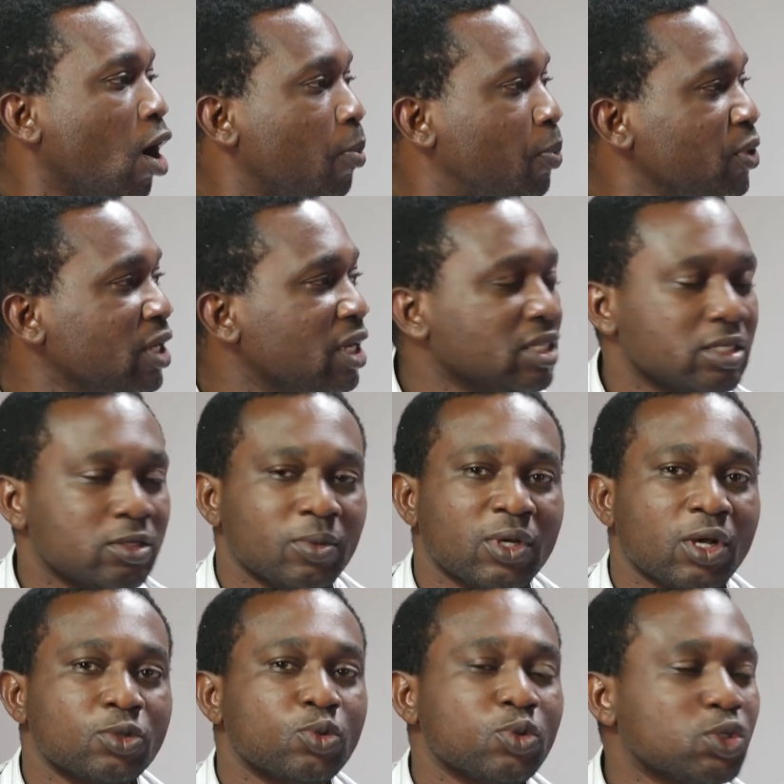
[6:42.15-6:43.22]
opponents,
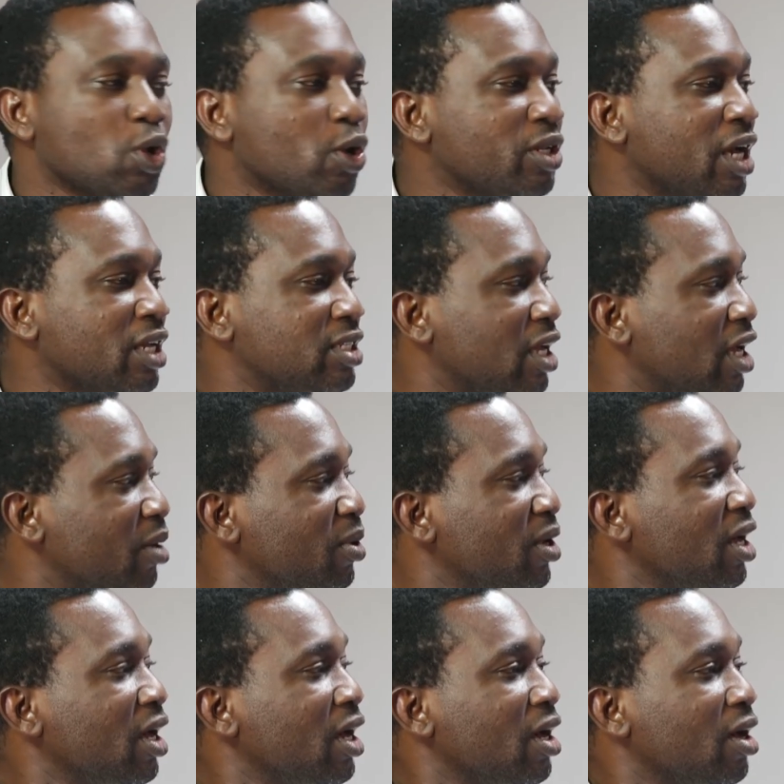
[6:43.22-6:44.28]
because we saw
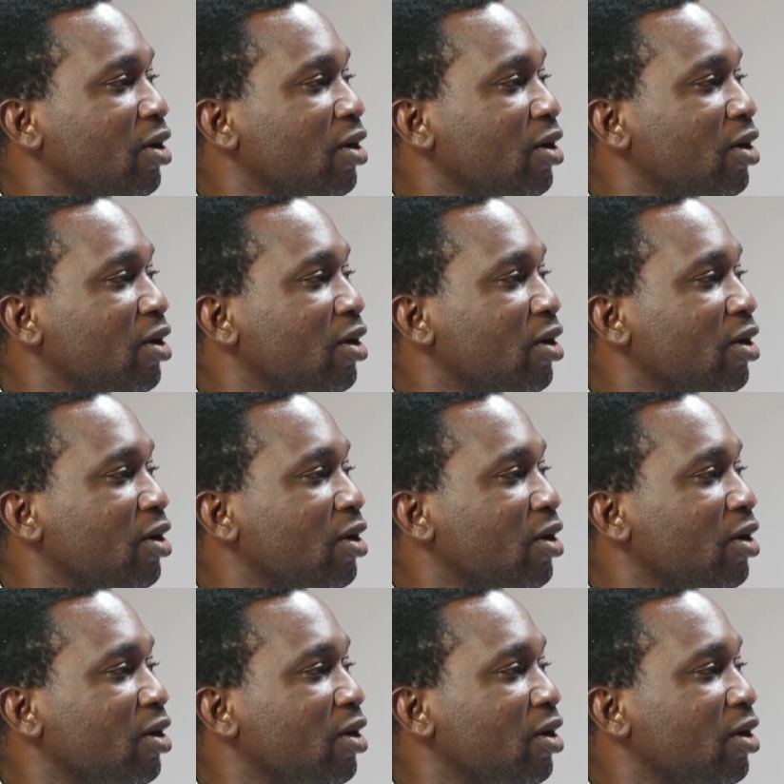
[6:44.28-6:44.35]
that